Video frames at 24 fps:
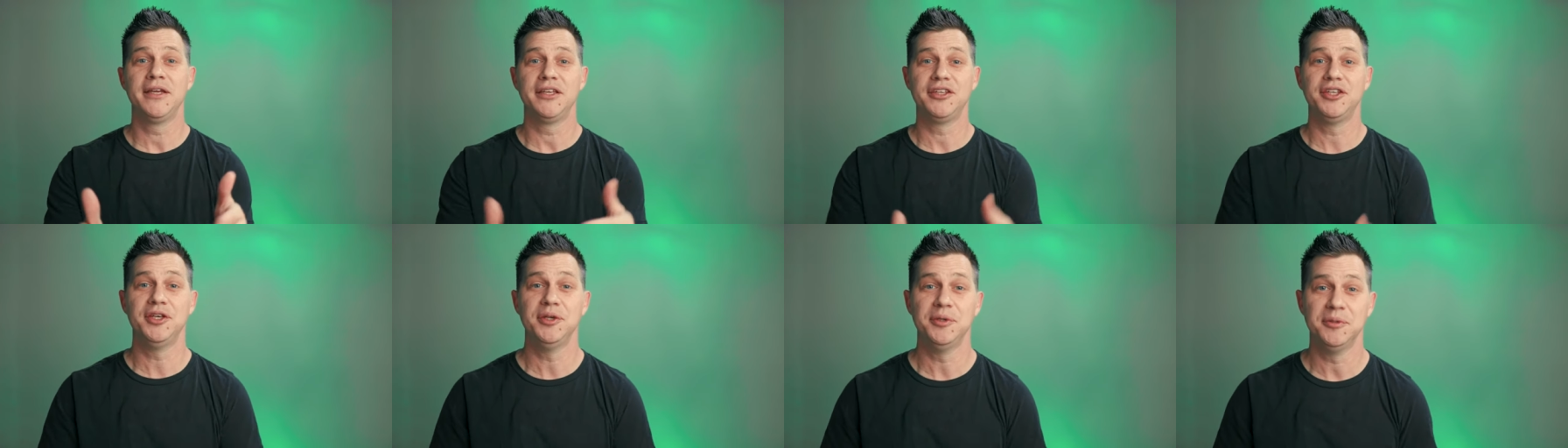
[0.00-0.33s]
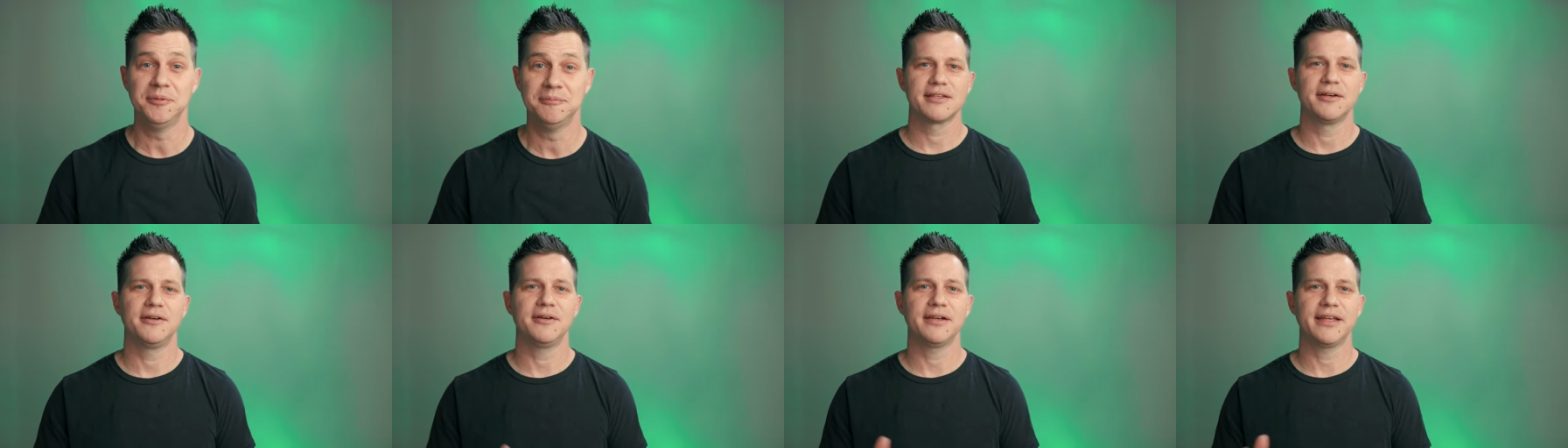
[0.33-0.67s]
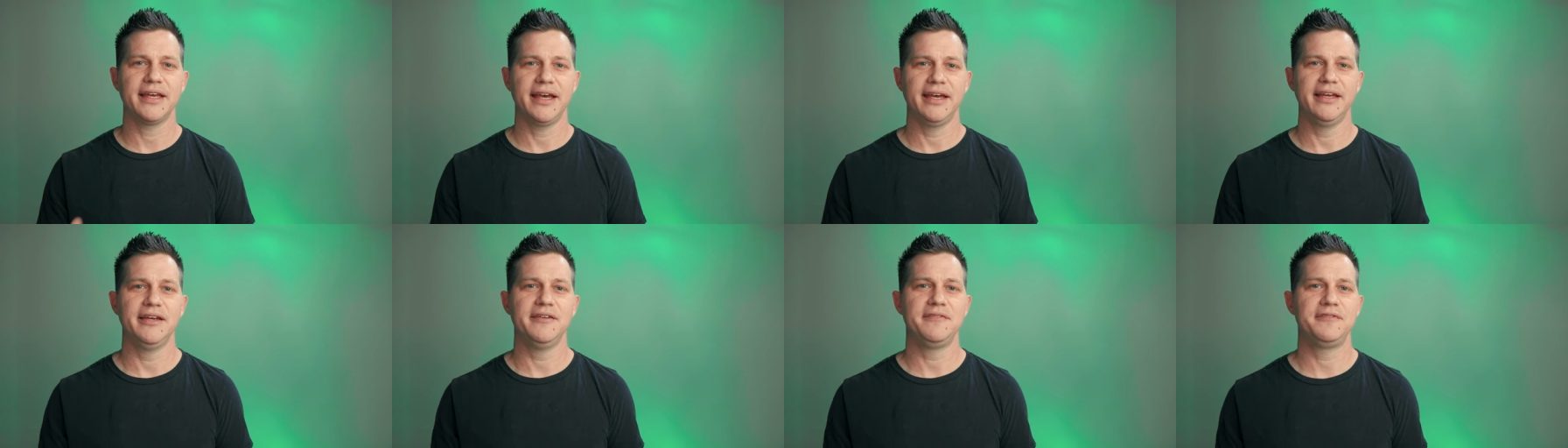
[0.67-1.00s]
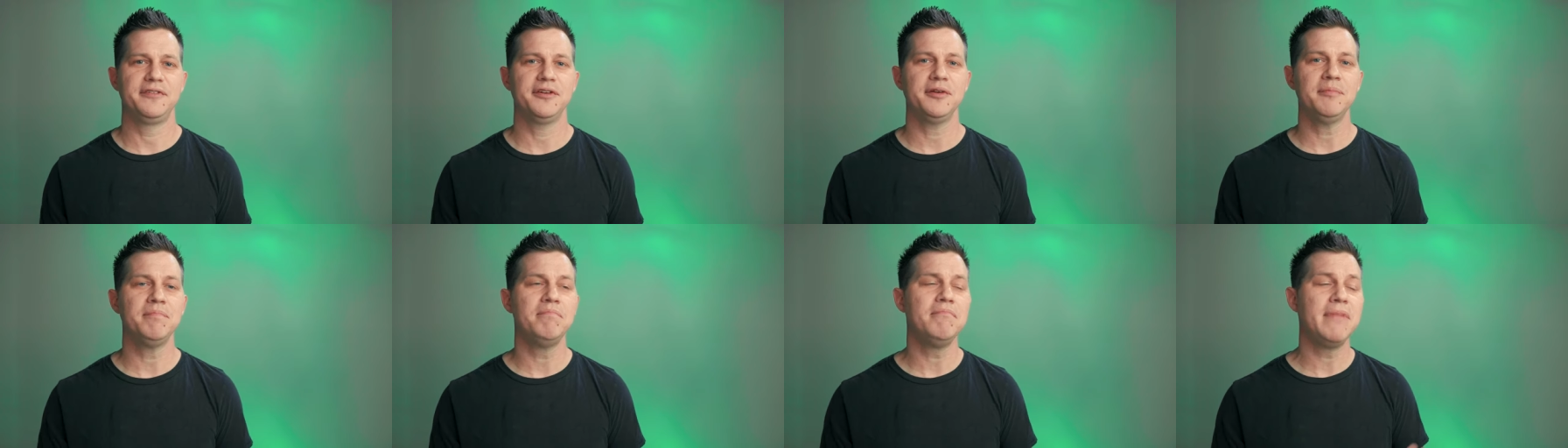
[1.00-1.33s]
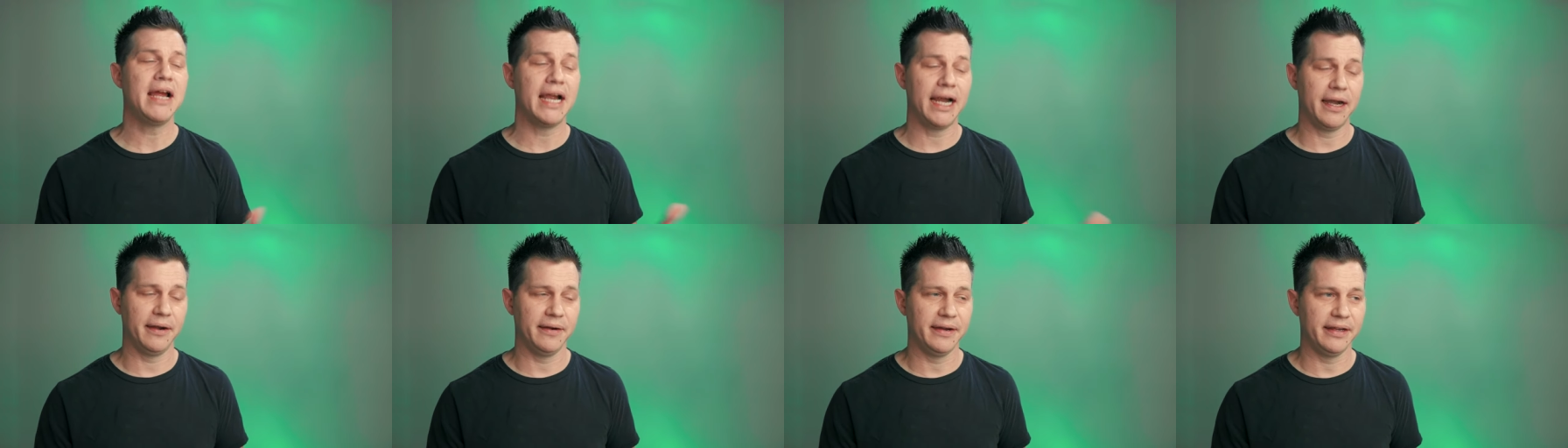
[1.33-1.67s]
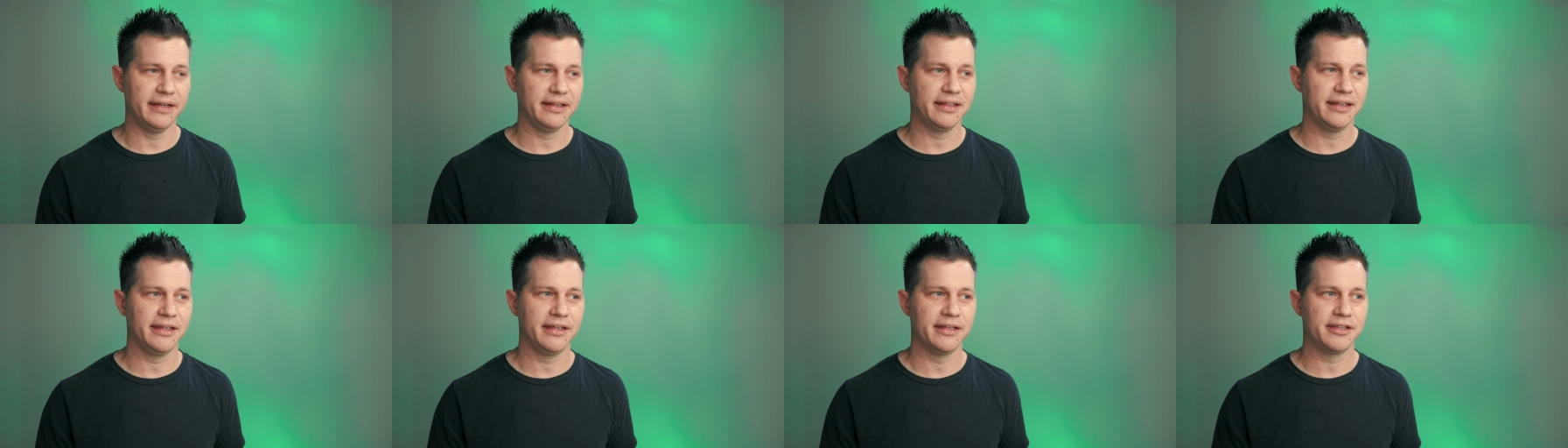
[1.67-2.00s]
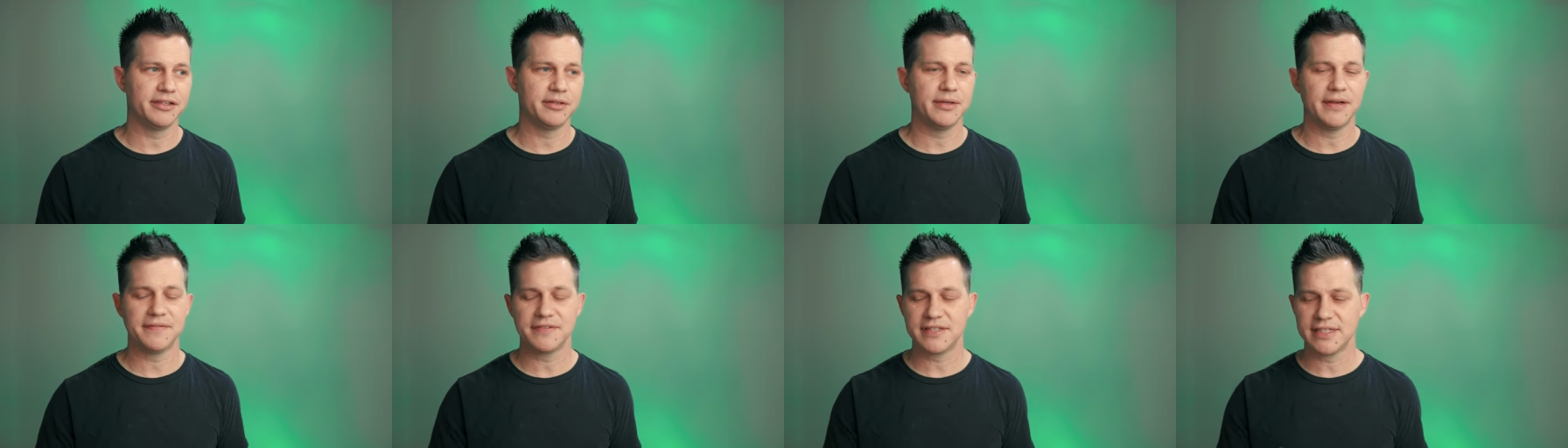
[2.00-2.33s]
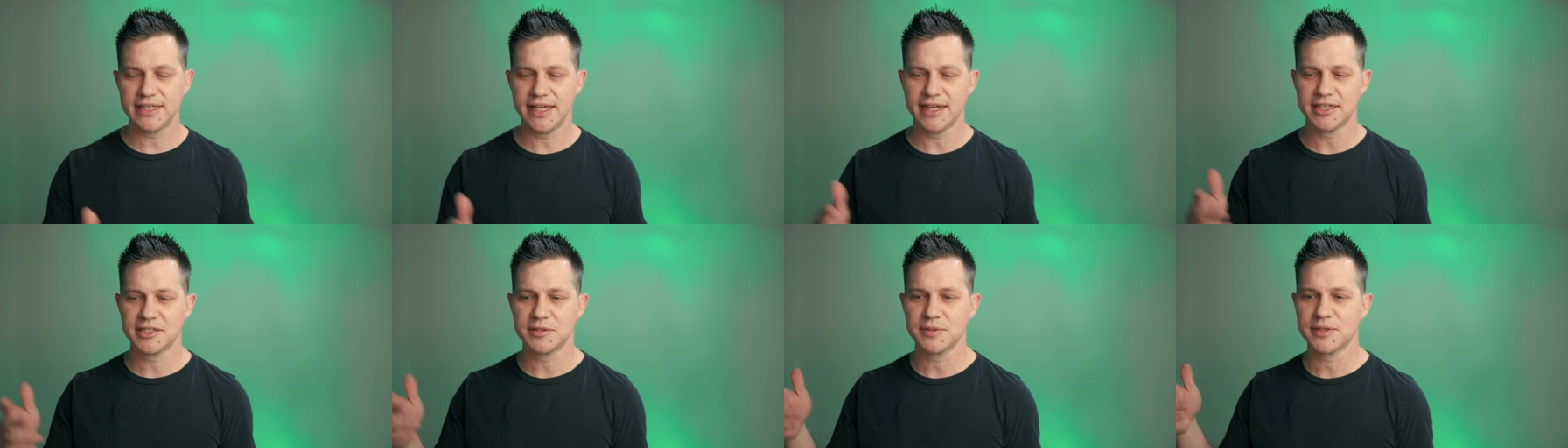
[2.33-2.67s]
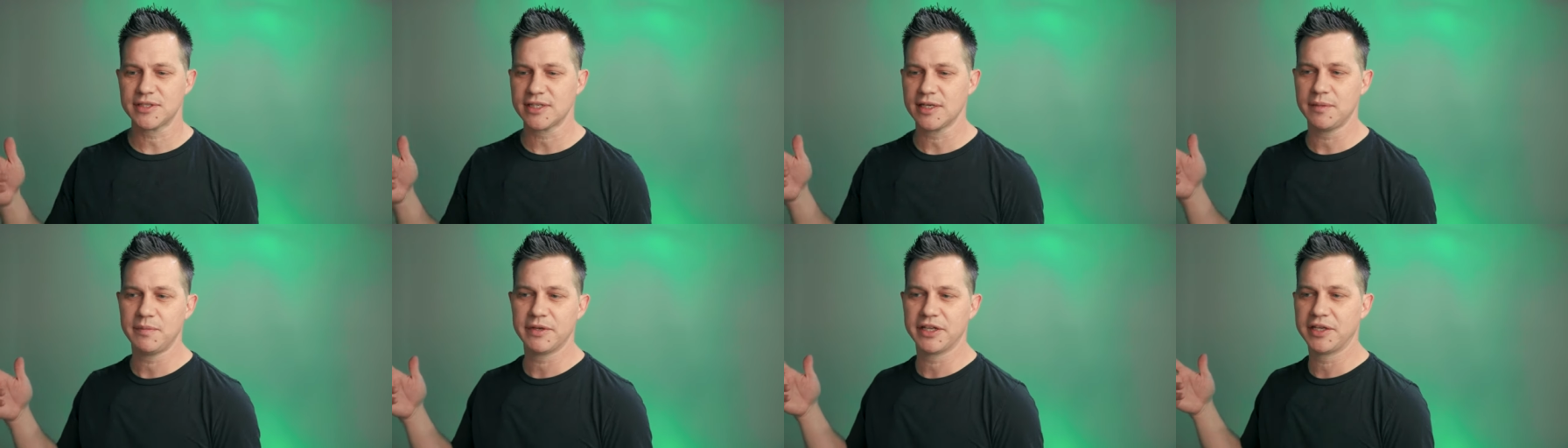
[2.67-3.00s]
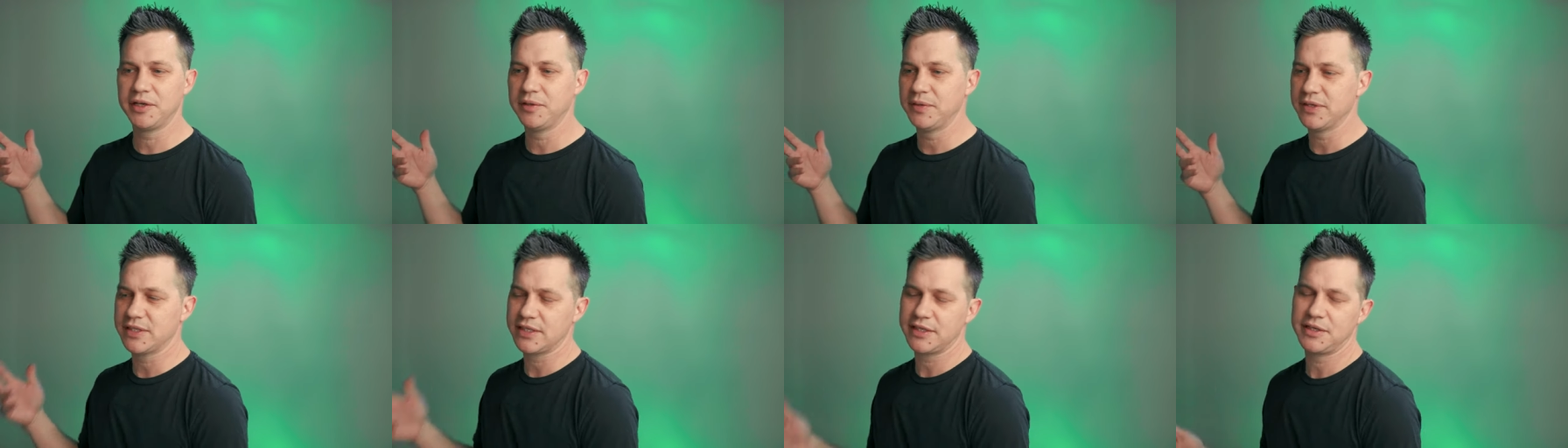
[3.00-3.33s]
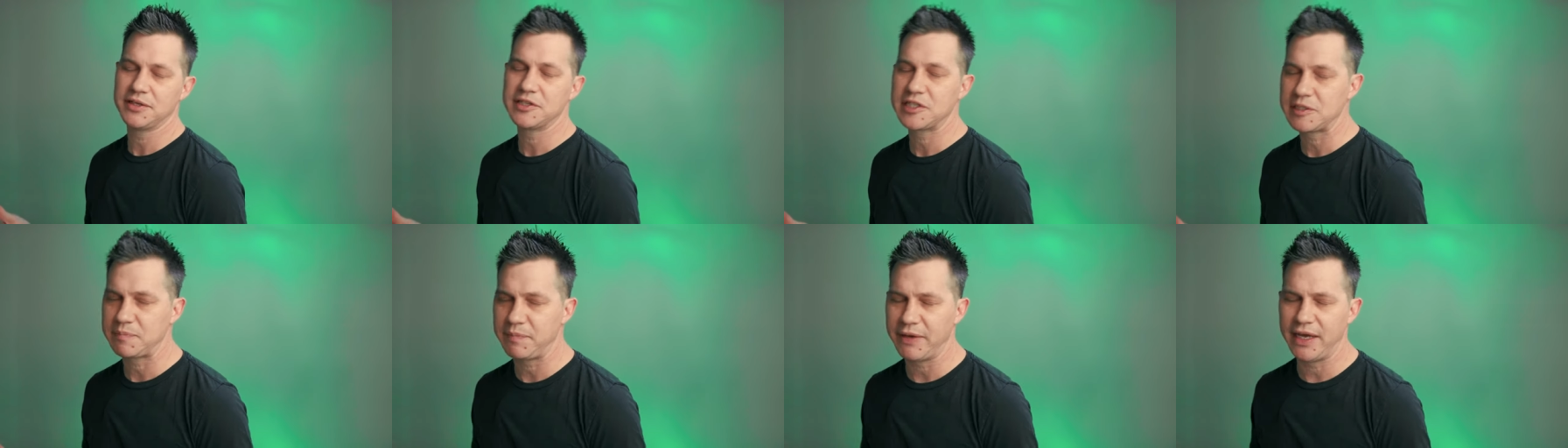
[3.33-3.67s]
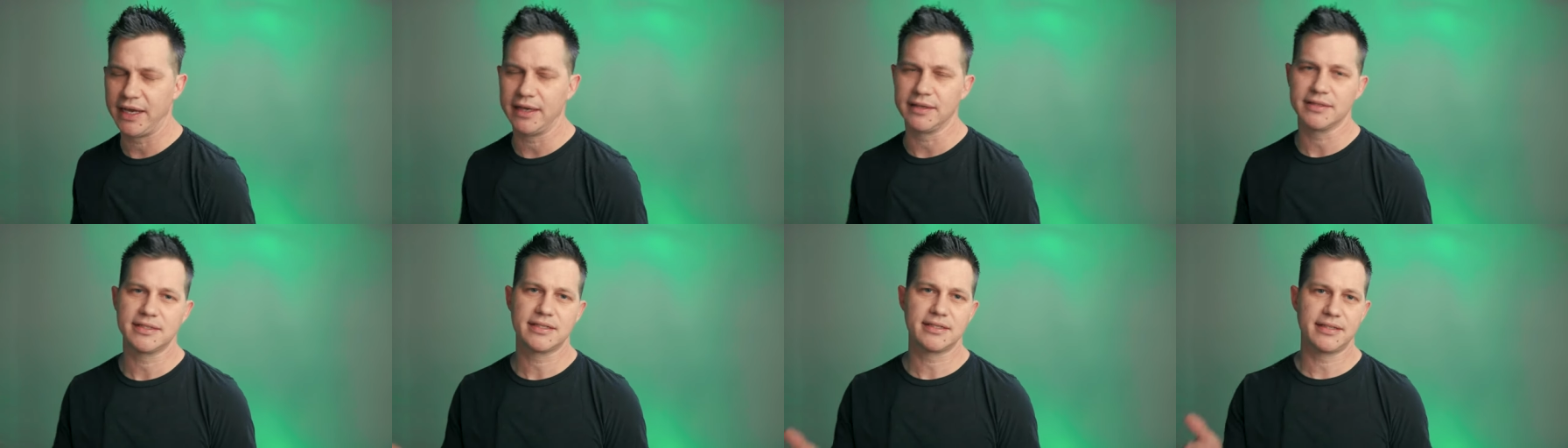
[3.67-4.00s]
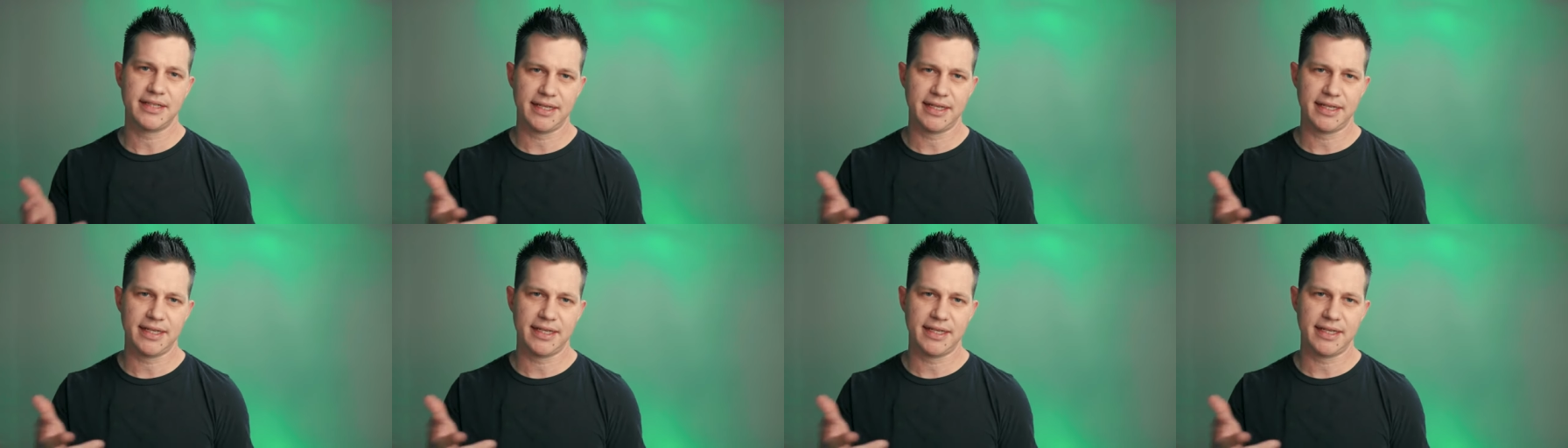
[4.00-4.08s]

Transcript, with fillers: you. So, okay, if you're married and you have sex with somebody who isn't your spouse,